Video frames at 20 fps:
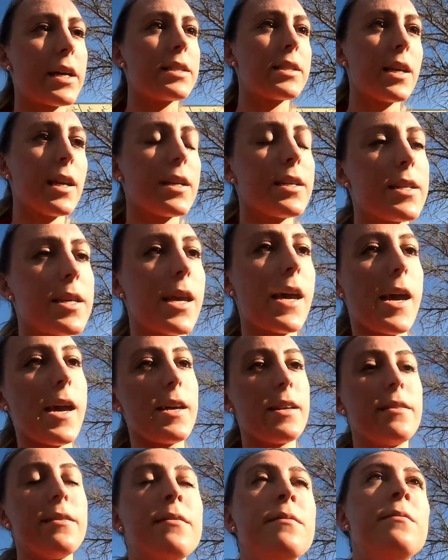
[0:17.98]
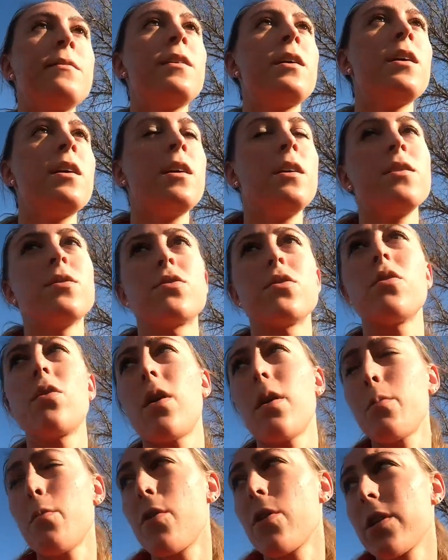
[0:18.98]
That's at 10, so
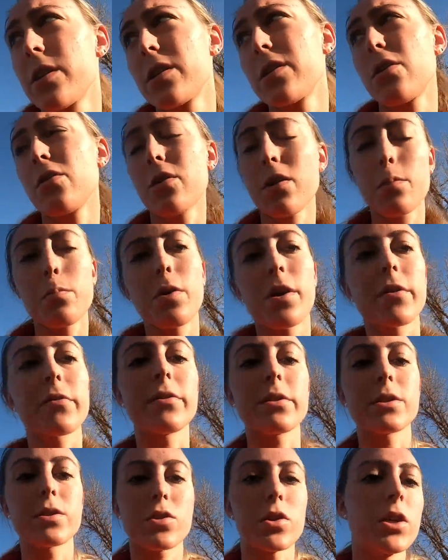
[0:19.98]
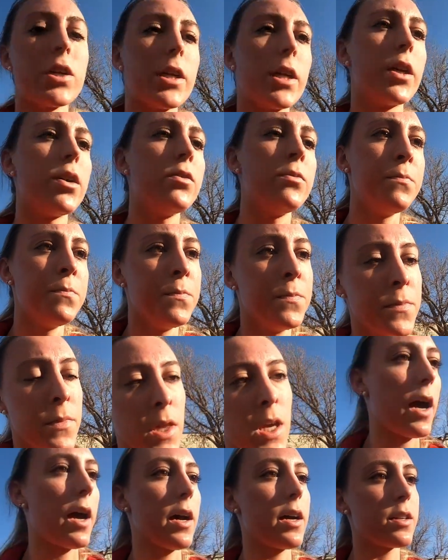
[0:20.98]
I'm walking to go get breakfast right now.
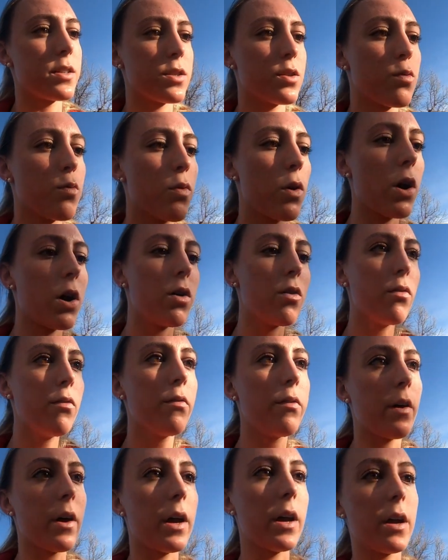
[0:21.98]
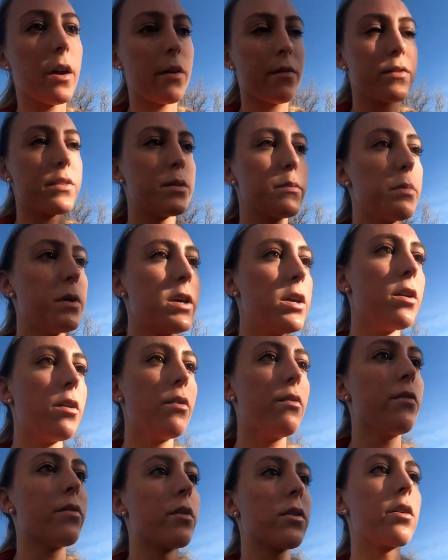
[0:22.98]
At 12, I have to be
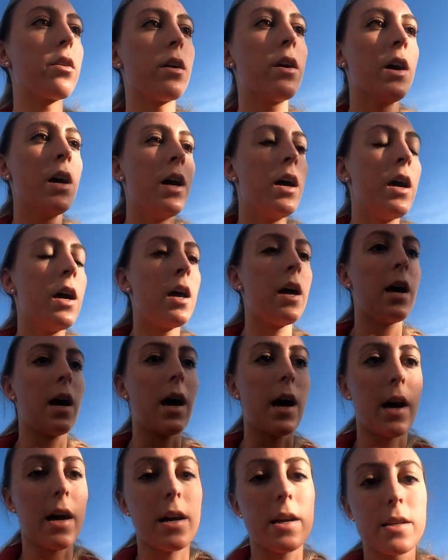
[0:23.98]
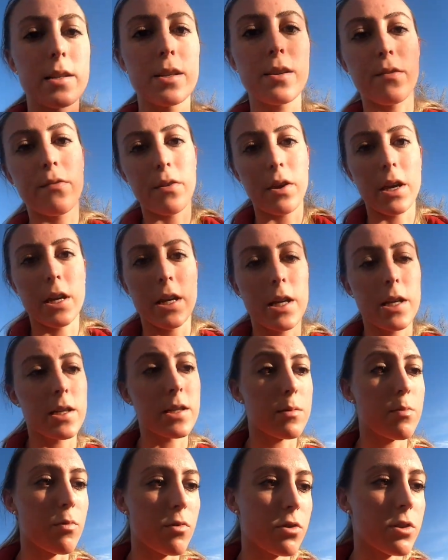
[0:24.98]
over at Devaney
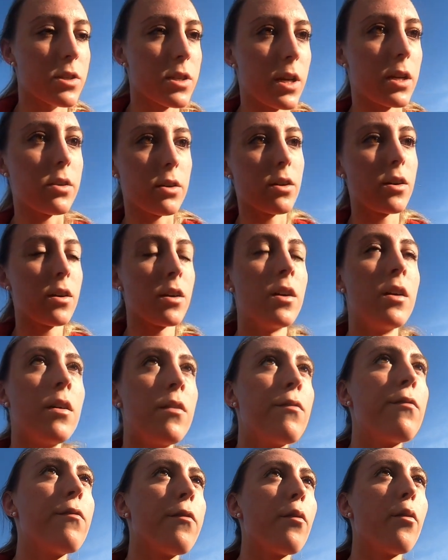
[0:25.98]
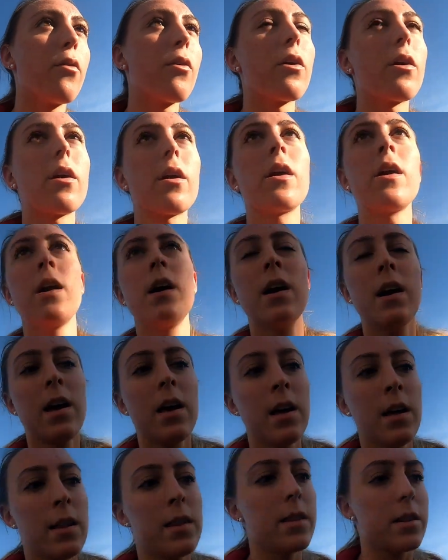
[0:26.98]
Sports Center for
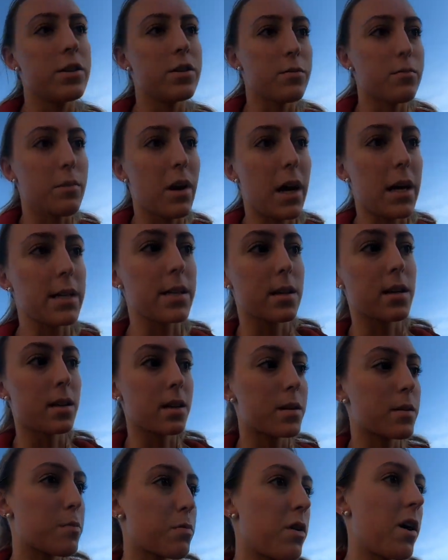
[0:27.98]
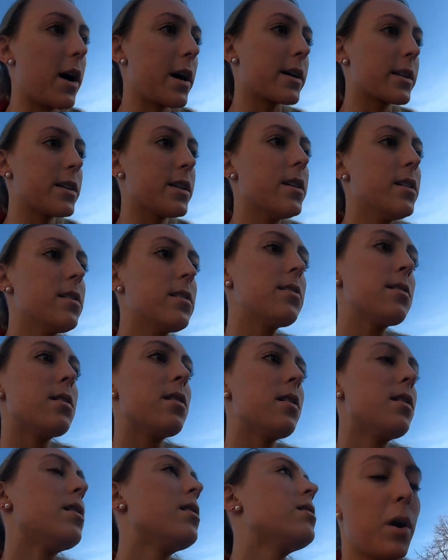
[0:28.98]
the gymnastics practice